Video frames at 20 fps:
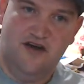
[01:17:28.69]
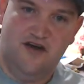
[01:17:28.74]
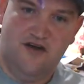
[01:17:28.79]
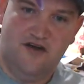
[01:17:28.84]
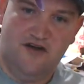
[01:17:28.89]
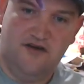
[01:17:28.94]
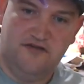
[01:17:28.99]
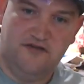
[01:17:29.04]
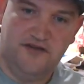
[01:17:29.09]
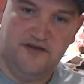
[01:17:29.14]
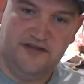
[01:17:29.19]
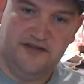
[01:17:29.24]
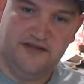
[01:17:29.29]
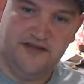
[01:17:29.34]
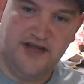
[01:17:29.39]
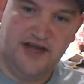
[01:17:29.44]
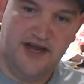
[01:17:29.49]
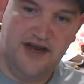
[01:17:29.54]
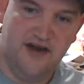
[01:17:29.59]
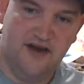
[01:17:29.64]
off into
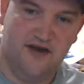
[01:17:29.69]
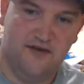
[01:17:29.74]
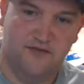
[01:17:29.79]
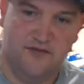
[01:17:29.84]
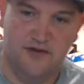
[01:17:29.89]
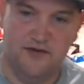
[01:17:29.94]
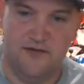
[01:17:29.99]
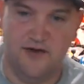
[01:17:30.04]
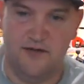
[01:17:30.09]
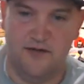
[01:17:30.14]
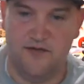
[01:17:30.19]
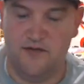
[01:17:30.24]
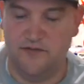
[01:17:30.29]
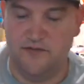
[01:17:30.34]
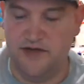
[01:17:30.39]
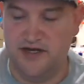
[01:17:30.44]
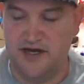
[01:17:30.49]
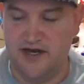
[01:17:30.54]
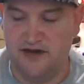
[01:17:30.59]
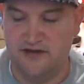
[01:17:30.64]
the air while I'm up
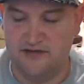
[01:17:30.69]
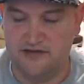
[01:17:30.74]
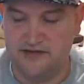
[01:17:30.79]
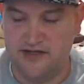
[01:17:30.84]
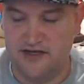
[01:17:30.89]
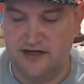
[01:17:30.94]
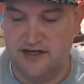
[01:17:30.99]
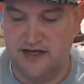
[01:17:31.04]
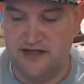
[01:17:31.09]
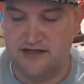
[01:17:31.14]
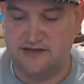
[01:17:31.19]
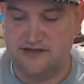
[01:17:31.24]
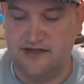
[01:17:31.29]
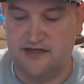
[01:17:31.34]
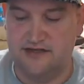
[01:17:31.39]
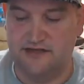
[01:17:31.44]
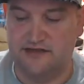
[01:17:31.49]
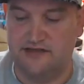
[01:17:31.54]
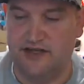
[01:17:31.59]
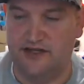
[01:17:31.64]
in there instead
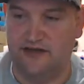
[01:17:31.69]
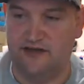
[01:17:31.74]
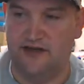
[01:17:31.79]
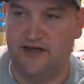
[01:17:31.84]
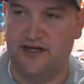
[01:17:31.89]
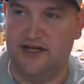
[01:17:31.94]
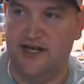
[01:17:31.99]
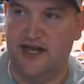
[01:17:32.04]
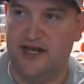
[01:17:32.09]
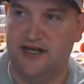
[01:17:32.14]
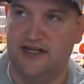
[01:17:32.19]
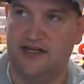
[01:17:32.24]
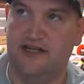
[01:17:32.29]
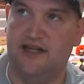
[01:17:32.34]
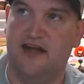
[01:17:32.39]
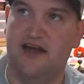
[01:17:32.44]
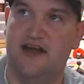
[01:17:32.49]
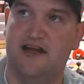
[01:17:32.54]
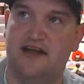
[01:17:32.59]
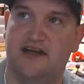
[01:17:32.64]
of just like looking at it,
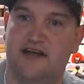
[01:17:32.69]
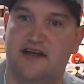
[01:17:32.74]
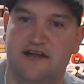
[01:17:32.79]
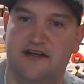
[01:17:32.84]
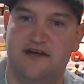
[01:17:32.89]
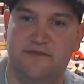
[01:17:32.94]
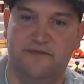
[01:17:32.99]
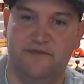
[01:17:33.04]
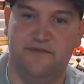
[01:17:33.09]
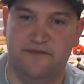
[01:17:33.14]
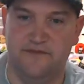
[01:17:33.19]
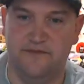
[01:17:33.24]
lining it up.